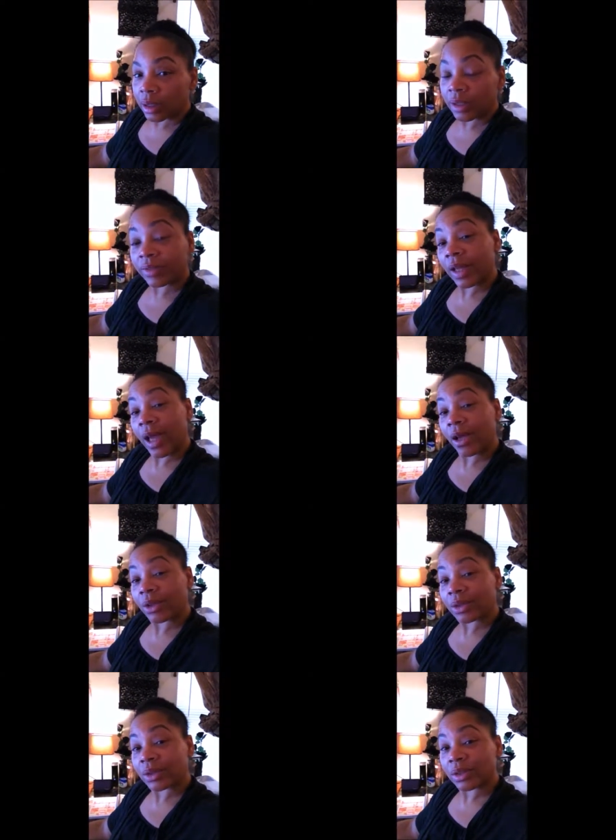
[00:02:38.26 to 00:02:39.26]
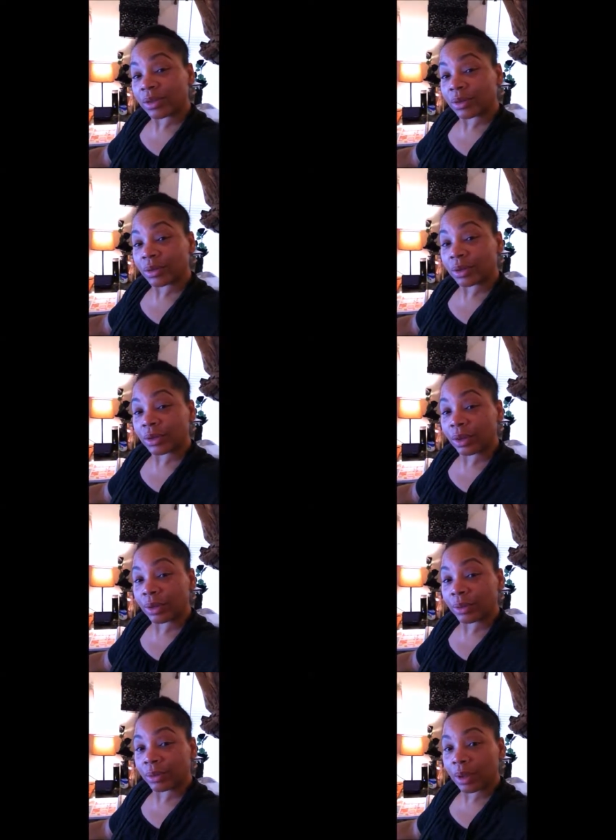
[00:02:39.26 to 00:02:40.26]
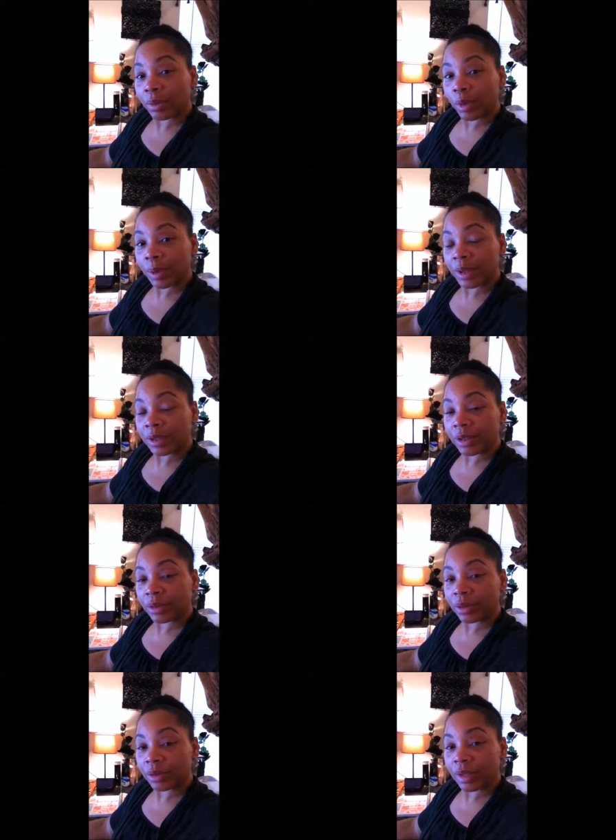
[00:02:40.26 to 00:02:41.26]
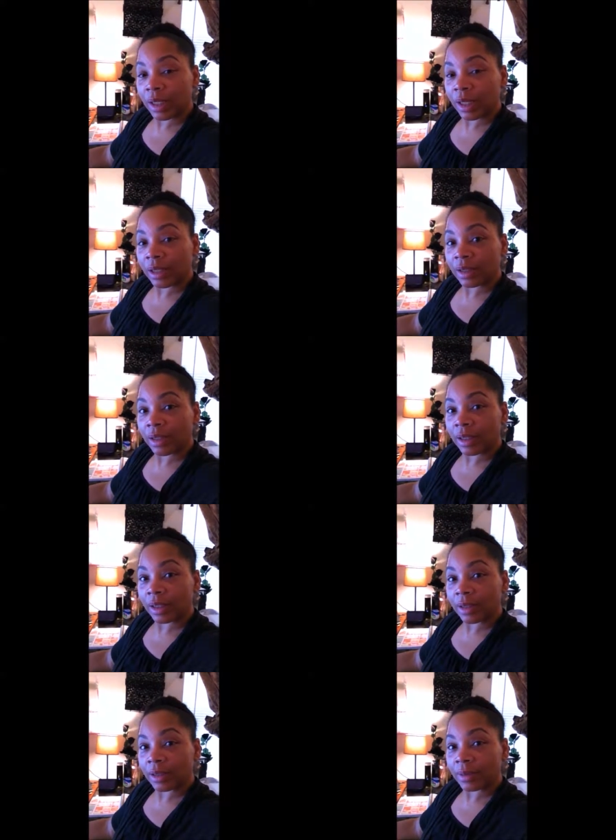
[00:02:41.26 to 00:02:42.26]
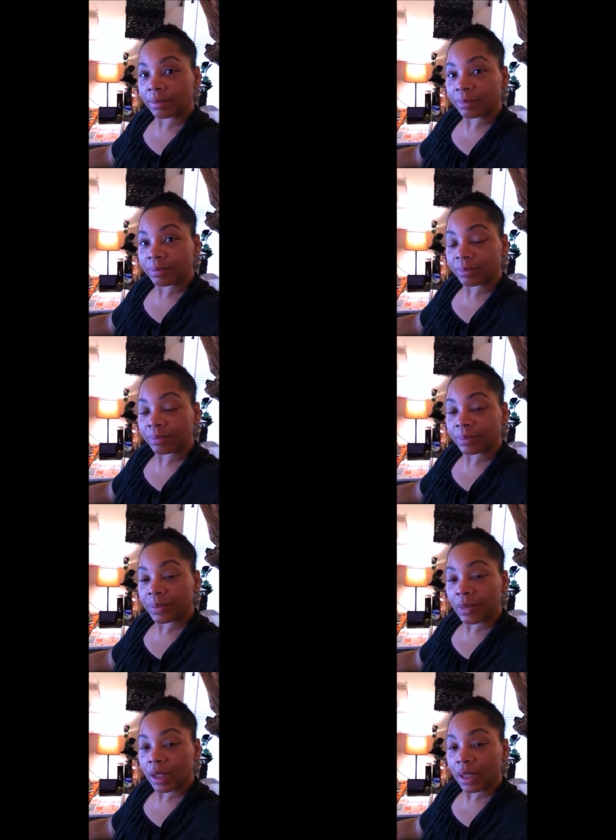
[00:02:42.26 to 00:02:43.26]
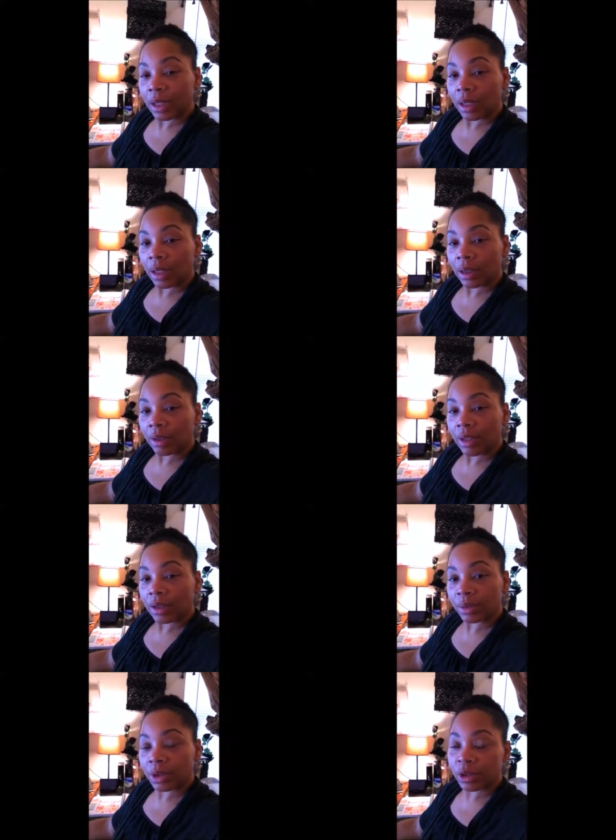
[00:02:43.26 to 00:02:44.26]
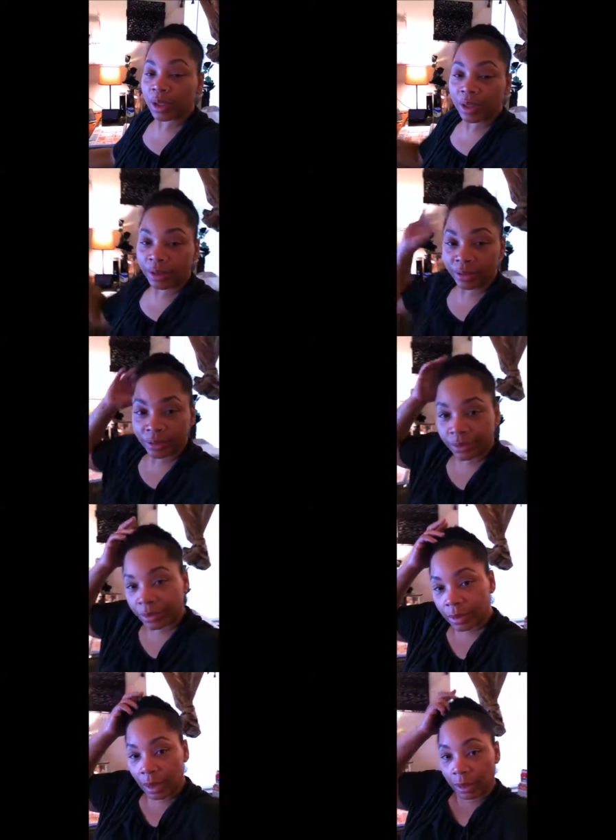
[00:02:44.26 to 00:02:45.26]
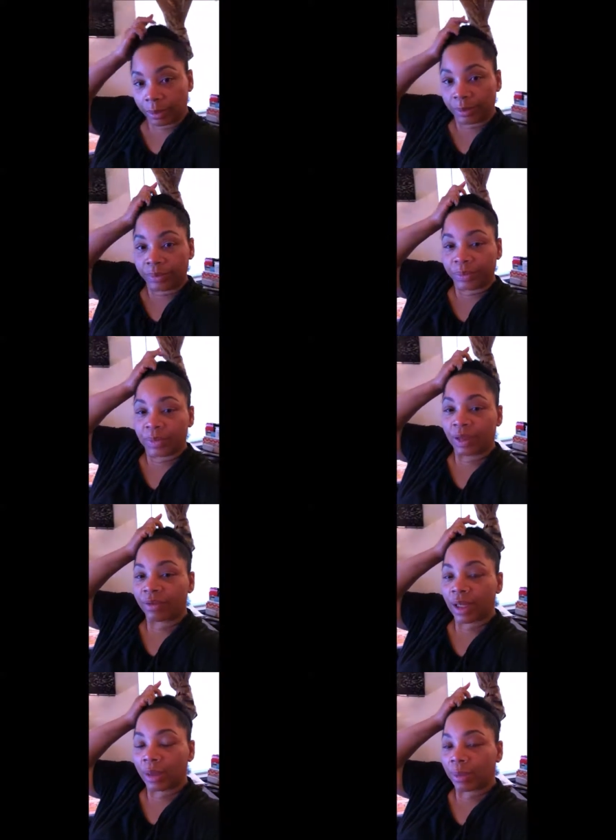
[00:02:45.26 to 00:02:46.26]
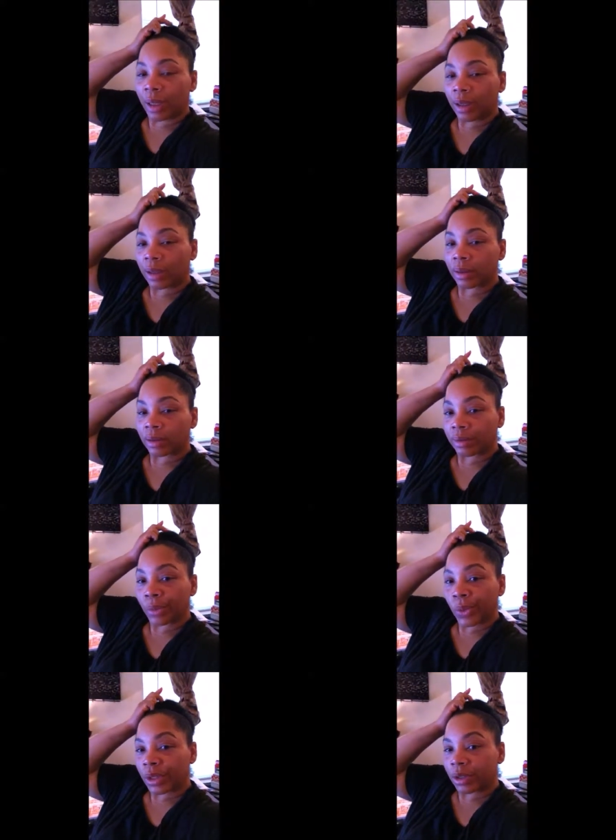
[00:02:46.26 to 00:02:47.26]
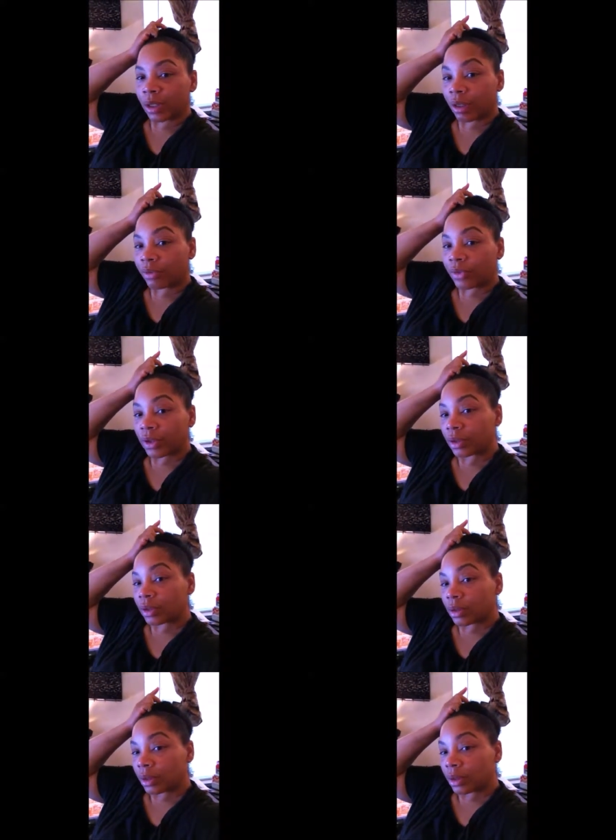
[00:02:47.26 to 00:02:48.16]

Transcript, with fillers: leave the house. So I'm about to go do that, and I'll catch up with you later. I've had my morning coffee.